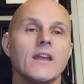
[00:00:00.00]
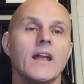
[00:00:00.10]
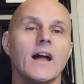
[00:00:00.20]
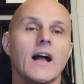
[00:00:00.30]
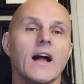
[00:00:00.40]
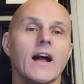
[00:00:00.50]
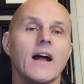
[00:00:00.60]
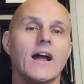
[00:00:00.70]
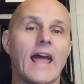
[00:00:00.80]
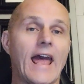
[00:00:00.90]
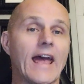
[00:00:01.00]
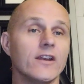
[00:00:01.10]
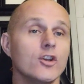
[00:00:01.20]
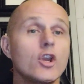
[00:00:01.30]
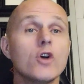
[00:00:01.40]
uh, at
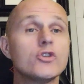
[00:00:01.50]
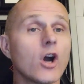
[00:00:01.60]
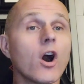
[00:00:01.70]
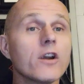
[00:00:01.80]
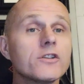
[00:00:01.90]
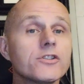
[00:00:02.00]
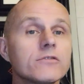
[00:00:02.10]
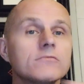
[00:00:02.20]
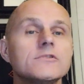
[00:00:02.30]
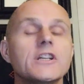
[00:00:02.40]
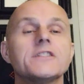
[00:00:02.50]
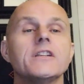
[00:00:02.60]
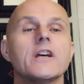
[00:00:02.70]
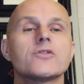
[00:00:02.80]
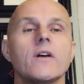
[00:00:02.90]
no charge just to
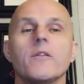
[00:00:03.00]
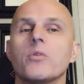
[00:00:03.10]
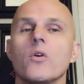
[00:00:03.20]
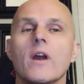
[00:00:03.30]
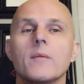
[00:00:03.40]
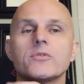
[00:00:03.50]
test drive the program.